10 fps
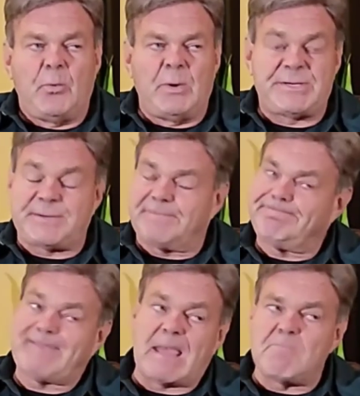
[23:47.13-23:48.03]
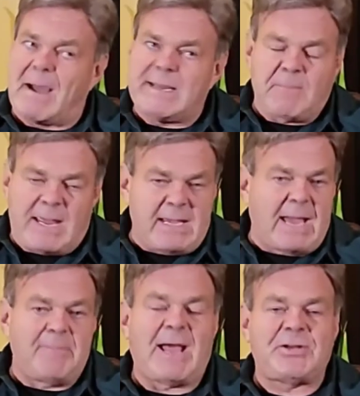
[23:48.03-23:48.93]
which they might make,
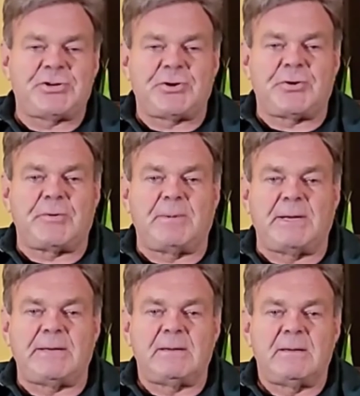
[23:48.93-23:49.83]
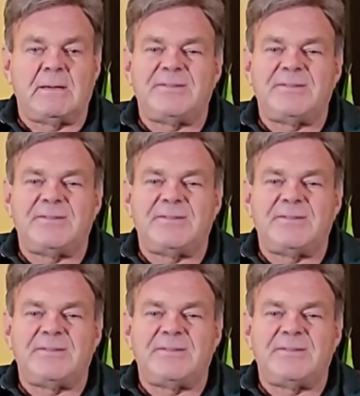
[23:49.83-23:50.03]
I'm not sure, but